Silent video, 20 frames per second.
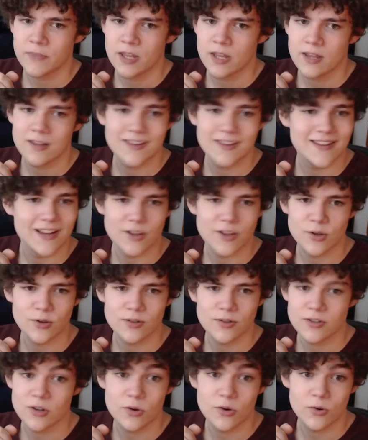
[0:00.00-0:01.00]
yeah,
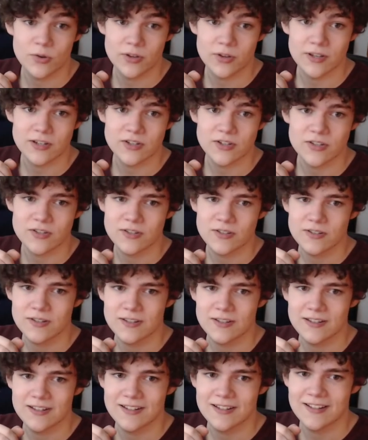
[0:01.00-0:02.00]
the whole thing is just,
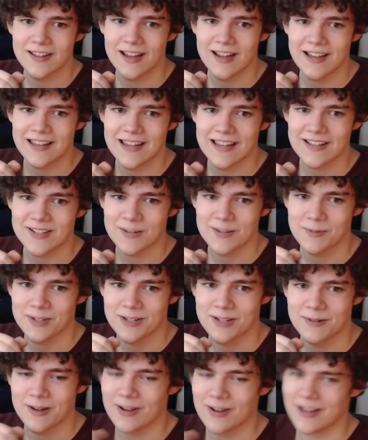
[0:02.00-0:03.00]
I can't stop
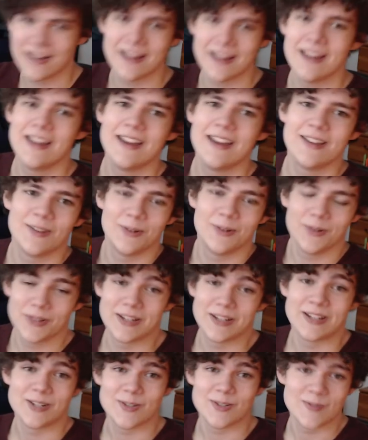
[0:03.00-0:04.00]
looking. Okay, the whole
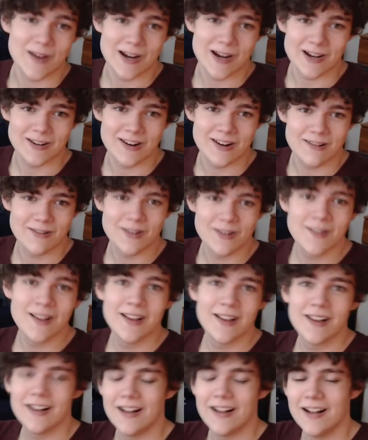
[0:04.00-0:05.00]
thing is just very incredible.
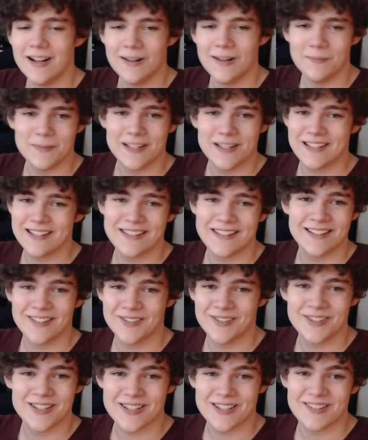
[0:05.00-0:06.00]
It
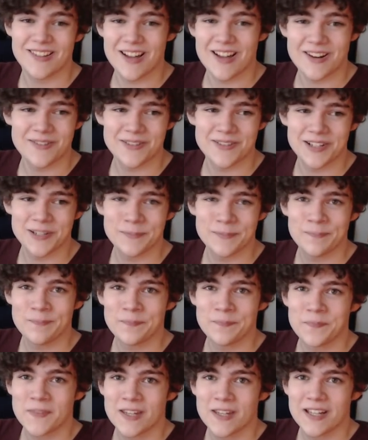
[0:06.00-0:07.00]
was just a lot of
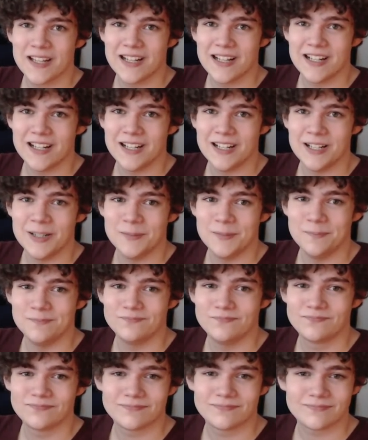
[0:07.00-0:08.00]
fun.
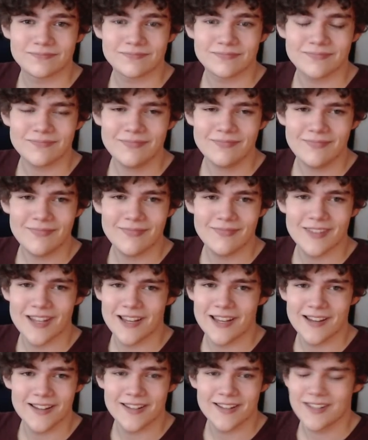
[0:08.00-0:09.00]

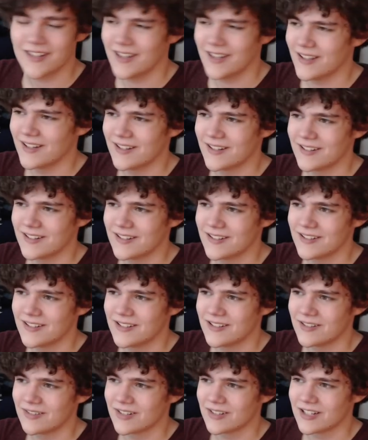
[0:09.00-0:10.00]
Yeah, and you
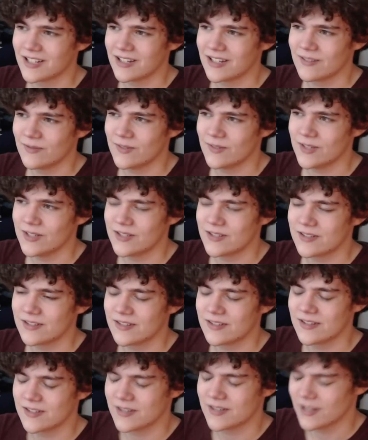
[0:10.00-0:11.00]
know, we're gonna have this
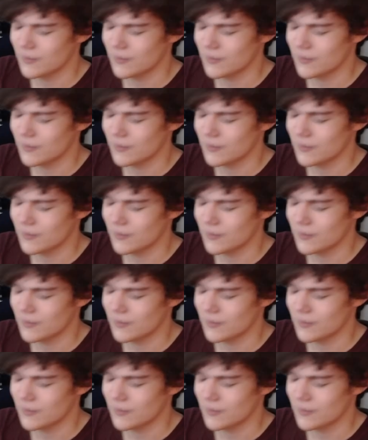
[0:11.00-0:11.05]
like